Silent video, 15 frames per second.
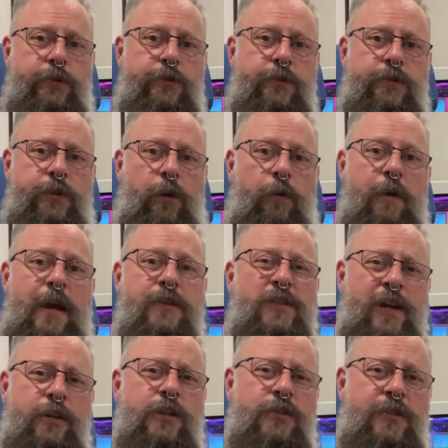So as
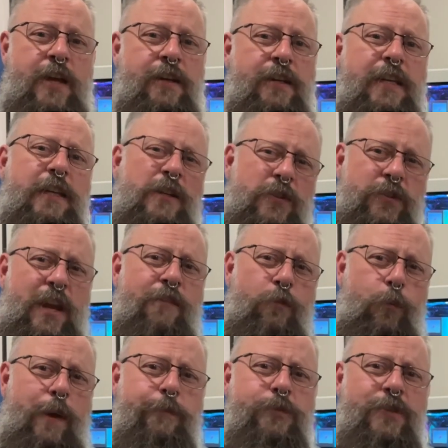I understand it, he doesn't have
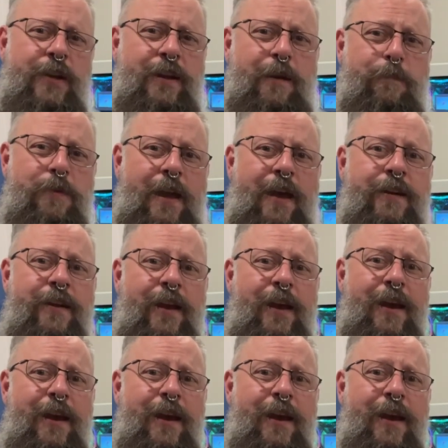a website up yet,